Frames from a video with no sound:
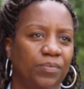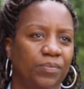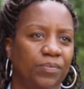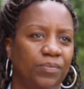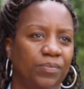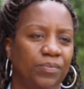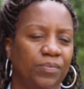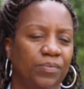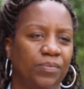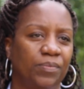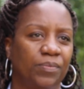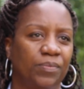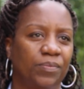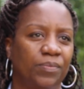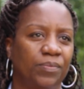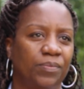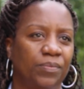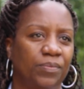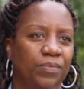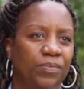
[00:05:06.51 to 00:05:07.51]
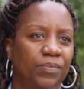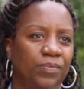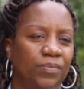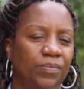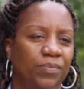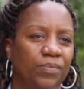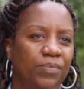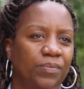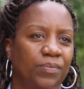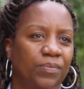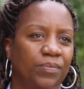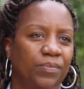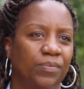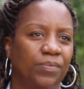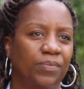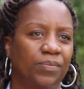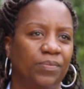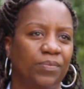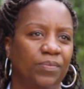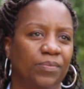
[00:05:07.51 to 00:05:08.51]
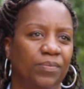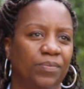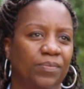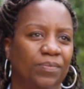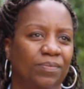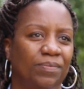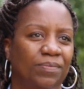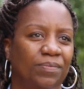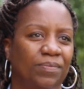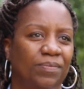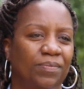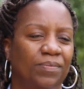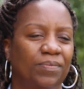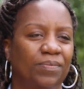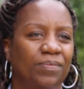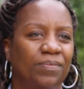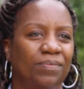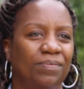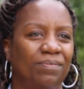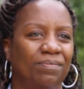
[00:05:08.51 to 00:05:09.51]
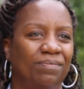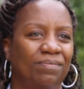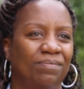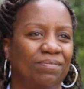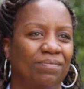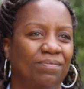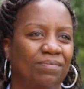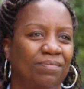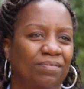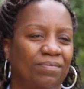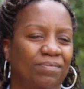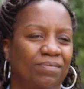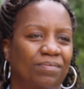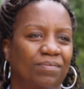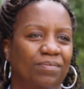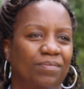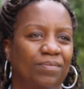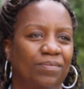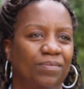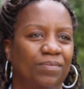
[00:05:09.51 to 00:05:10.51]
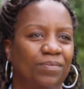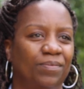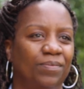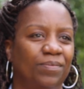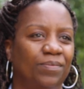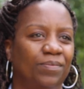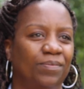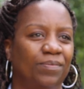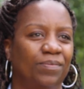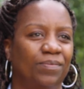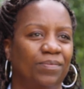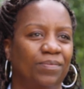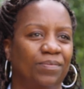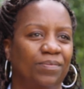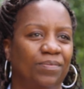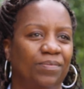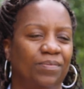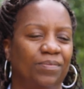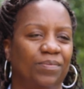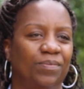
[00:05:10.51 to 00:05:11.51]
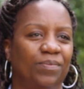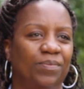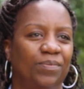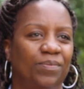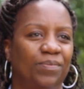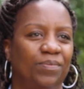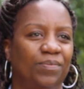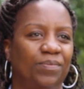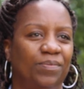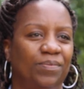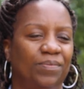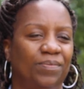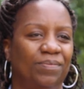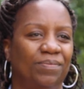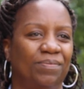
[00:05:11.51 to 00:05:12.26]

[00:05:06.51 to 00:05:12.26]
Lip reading: No one is speaking in this clip.